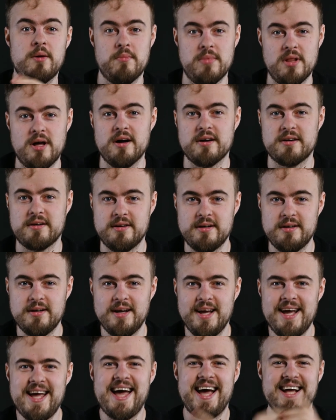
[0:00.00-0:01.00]
Unblocker.
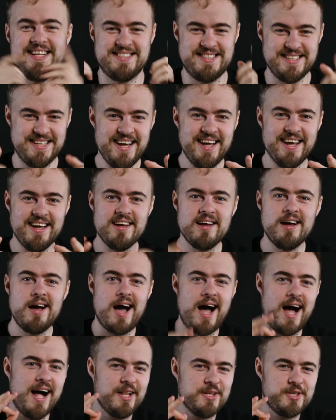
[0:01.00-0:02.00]
And today,
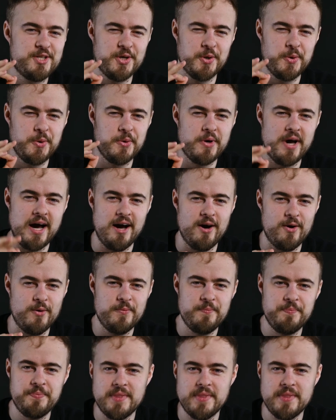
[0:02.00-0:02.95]
I'll show you how.